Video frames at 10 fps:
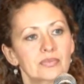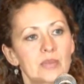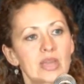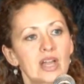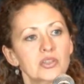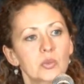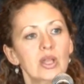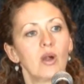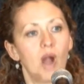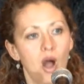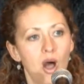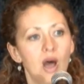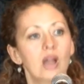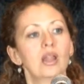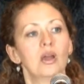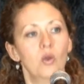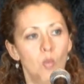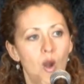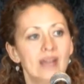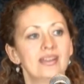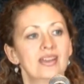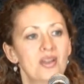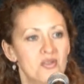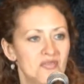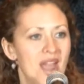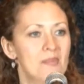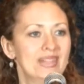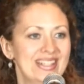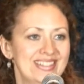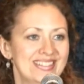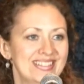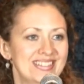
because we are all one family.